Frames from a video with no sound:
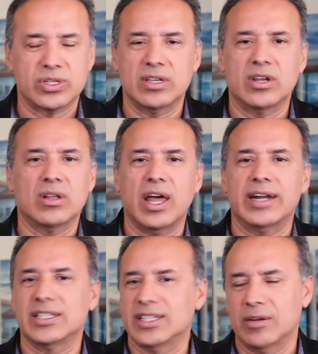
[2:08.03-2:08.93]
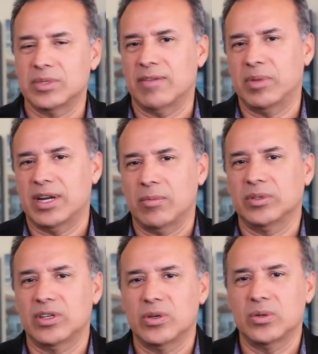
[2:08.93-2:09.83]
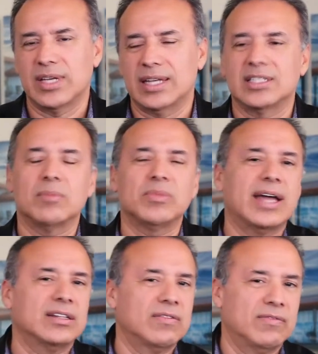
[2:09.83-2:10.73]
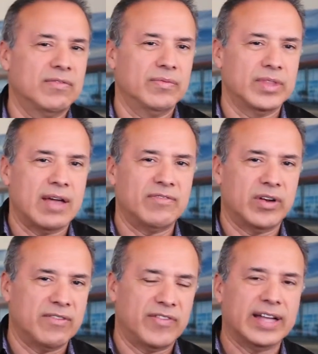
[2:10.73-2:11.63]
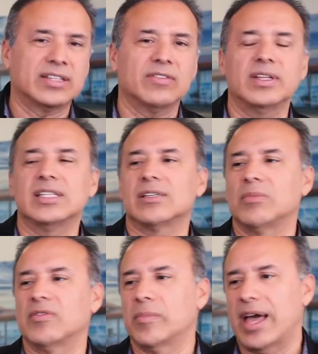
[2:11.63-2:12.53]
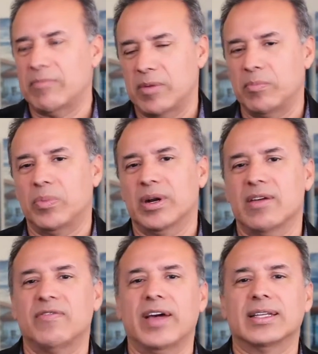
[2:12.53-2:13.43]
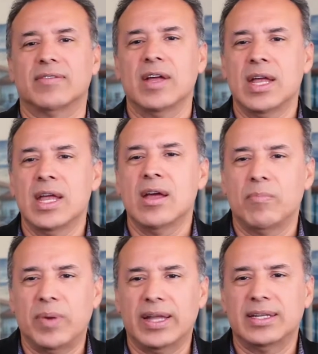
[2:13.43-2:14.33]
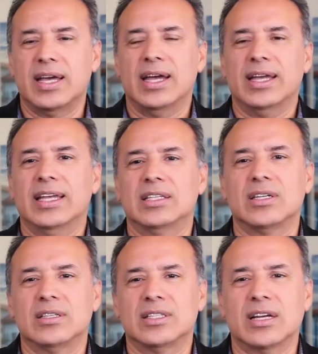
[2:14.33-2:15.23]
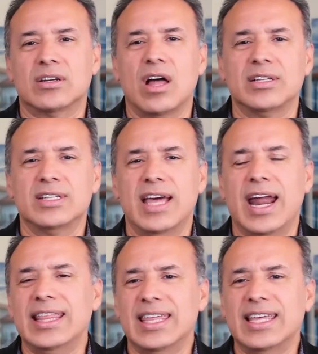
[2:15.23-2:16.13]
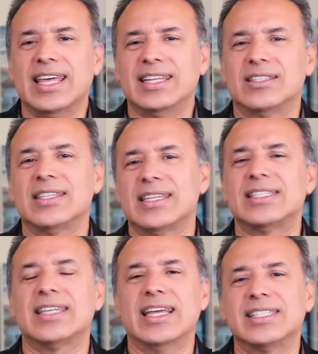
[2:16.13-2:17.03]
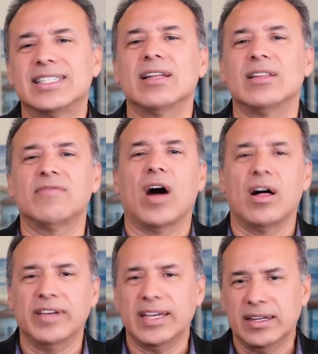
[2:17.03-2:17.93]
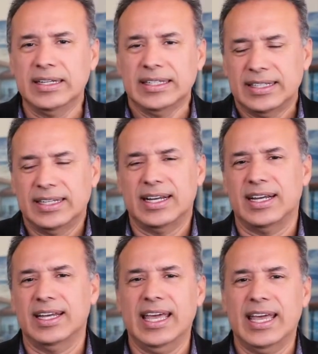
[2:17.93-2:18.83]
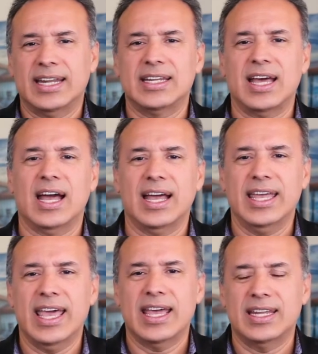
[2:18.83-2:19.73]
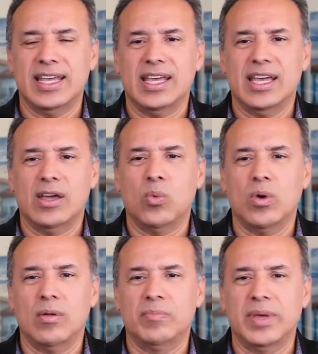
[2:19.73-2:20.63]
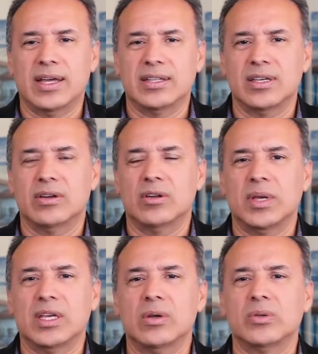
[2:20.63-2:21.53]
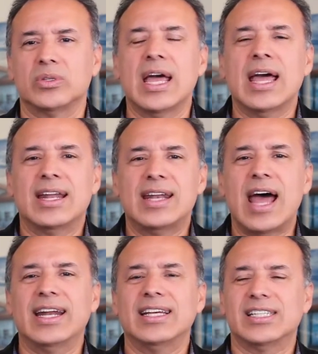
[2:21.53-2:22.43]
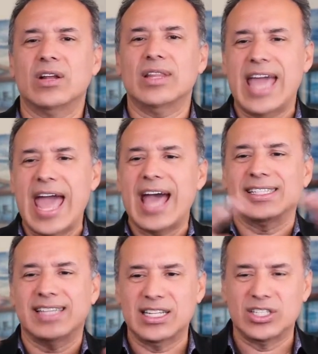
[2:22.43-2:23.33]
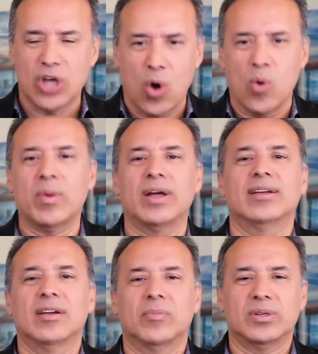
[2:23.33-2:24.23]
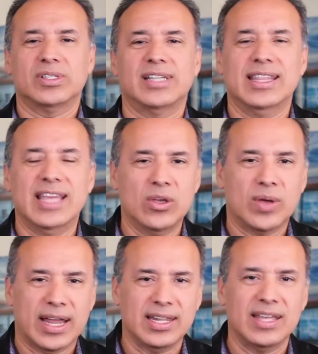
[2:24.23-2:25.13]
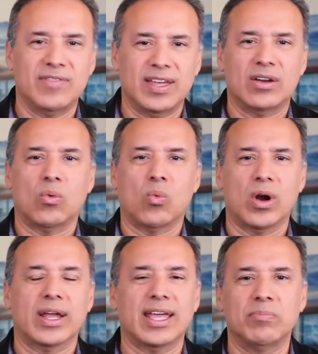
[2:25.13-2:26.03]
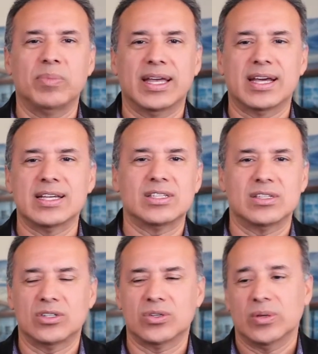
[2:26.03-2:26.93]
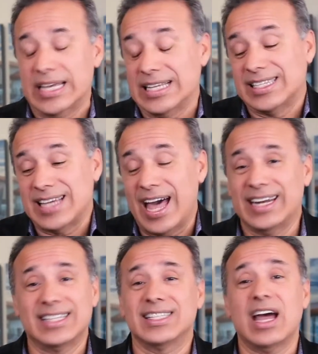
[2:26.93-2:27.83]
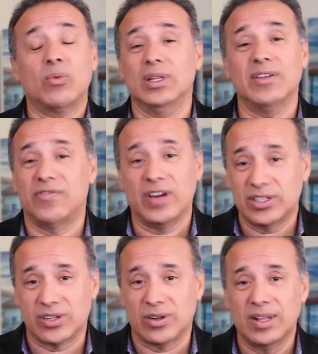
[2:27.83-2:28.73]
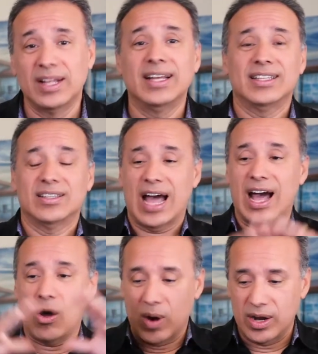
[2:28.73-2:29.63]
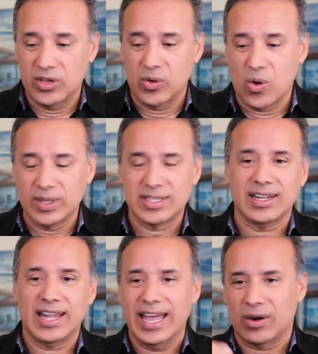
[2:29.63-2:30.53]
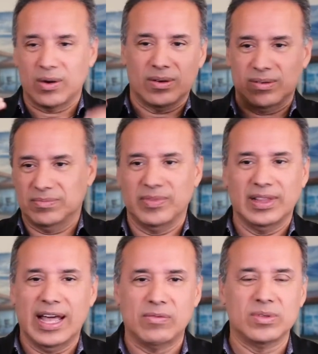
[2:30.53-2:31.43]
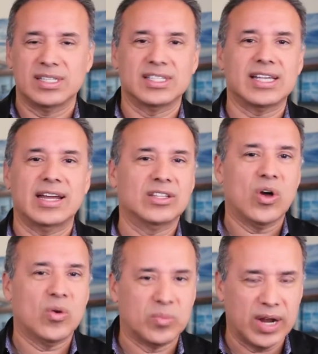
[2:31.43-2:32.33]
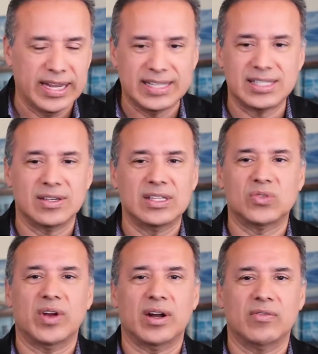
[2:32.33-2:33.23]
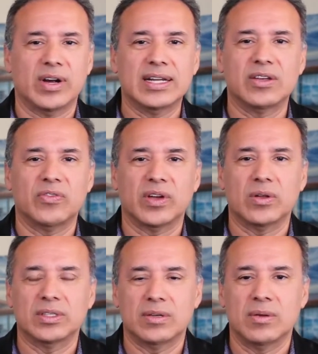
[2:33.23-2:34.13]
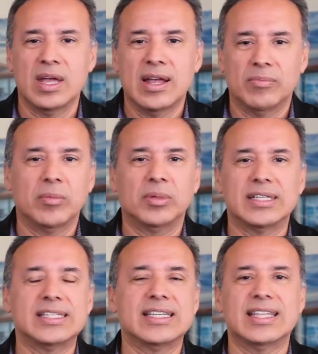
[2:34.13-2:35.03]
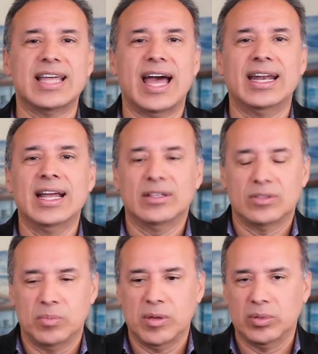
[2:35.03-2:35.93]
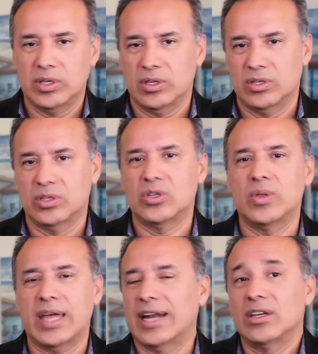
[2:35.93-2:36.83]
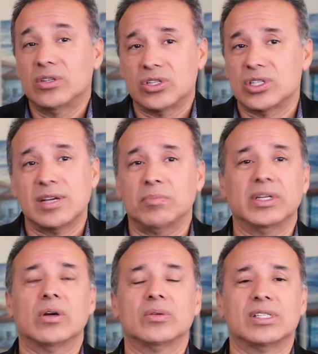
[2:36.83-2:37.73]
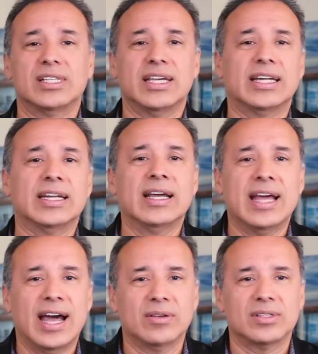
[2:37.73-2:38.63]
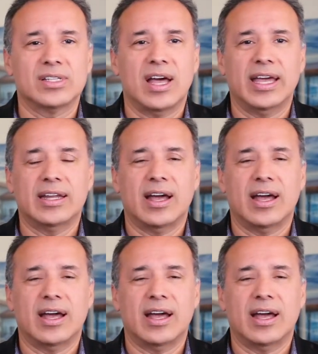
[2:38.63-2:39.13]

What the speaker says: A lot of stadiums have been able to use that. Some not very effectively. Some of them have been pretty effective, but it's a technology that I think that to this day it's still evolving. And it will continue to be used, not necessarily as a dome per se that you can live in or work in, because truly inside it's not really functional to how are you going to layer levels inside a dome, right? It's very, very difficult to be able to see that, to be able to do that, and you just simply don't see it outside.